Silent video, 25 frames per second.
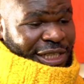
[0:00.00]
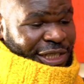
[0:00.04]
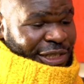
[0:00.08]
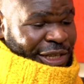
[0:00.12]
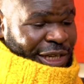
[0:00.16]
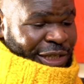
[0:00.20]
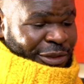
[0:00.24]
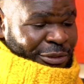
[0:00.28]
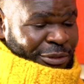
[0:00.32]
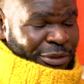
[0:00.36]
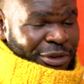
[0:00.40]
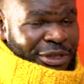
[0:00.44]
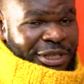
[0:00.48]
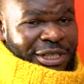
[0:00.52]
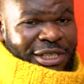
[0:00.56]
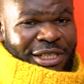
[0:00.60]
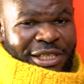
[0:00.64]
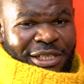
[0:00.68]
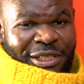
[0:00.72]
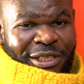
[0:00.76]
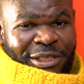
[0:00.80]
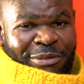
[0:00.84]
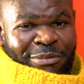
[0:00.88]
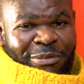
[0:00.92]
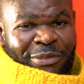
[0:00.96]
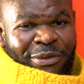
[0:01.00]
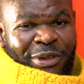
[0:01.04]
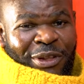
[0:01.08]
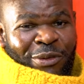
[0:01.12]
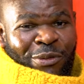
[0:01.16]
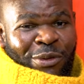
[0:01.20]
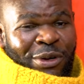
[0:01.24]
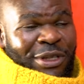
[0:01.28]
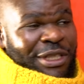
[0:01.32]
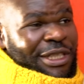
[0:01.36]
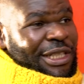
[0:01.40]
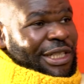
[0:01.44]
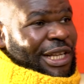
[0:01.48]
that, that was
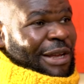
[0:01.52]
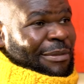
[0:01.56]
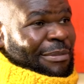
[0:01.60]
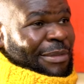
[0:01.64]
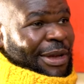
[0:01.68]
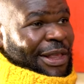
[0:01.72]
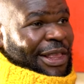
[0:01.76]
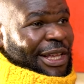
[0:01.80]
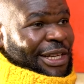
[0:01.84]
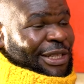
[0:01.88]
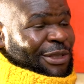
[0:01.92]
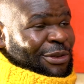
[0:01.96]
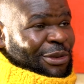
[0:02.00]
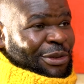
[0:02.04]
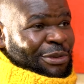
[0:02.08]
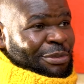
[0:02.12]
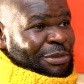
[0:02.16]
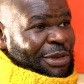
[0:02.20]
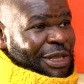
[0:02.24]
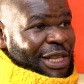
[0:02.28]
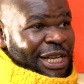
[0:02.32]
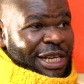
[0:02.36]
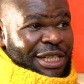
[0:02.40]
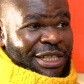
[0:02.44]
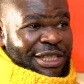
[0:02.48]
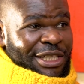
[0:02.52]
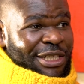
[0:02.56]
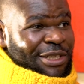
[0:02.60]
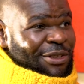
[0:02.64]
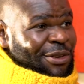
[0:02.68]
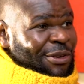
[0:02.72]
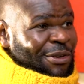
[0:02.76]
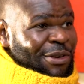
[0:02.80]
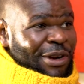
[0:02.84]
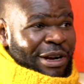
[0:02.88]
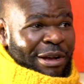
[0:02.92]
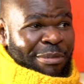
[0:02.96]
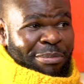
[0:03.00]
what her mother told me that she's not
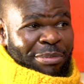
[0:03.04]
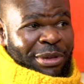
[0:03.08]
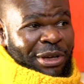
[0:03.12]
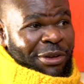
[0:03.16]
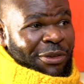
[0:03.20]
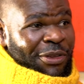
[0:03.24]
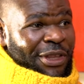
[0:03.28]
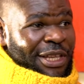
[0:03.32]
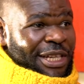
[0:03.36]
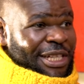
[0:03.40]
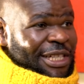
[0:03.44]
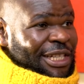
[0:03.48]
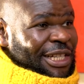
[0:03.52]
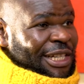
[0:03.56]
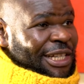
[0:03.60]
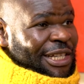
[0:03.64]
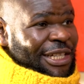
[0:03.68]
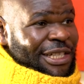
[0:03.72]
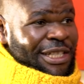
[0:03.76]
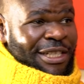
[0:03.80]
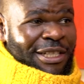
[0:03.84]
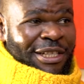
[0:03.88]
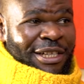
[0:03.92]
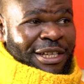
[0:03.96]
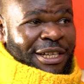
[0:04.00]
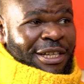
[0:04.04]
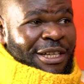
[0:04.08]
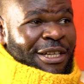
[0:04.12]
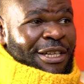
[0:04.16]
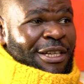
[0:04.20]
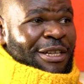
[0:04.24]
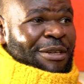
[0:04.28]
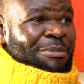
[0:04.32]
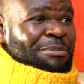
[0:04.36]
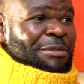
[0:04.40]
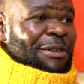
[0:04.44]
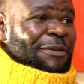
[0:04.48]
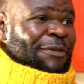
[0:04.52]
going to appear on the internet
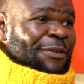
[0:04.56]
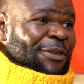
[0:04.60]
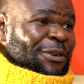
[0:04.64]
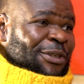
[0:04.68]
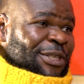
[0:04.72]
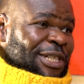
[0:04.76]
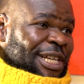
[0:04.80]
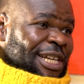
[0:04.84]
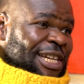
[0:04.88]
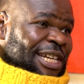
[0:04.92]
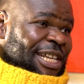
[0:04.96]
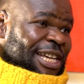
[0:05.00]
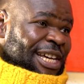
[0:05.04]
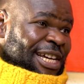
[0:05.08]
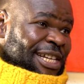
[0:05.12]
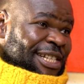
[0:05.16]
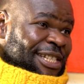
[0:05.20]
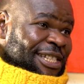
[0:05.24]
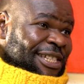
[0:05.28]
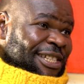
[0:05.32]
okay, before too. 10 years.